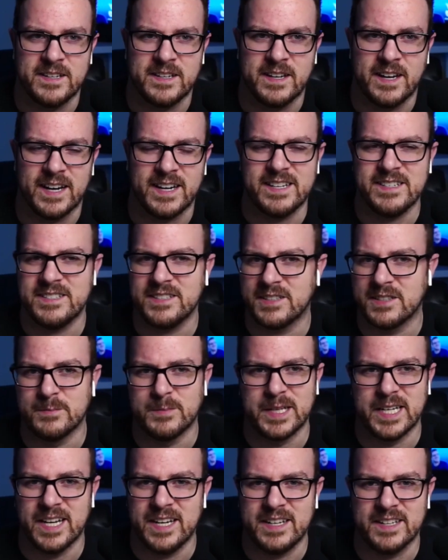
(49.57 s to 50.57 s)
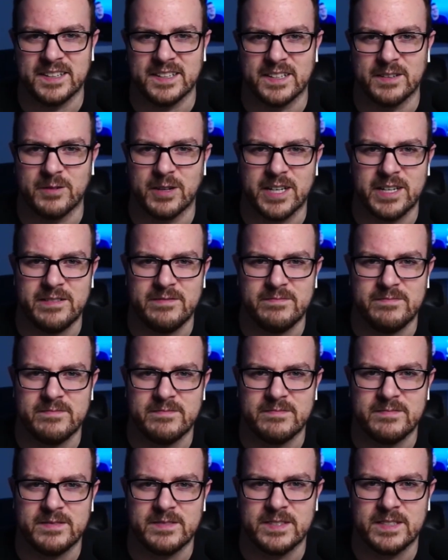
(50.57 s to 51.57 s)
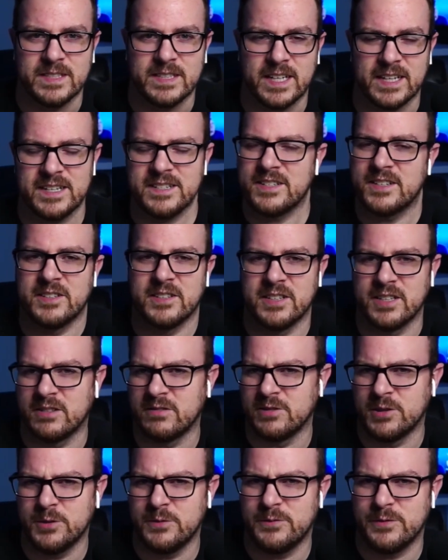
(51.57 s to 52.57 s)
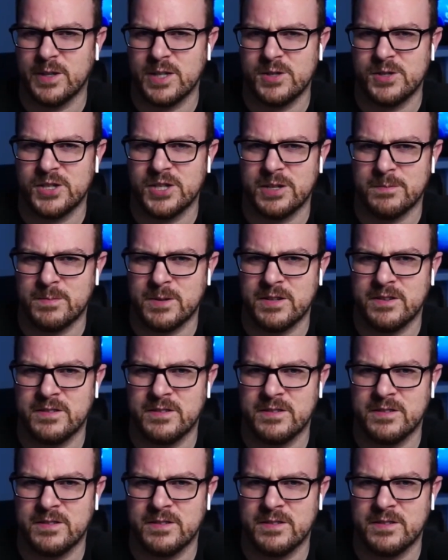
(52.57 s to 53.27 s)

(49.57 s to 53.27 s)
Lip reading: I guess it could be anything, right? I guess it could include friendship.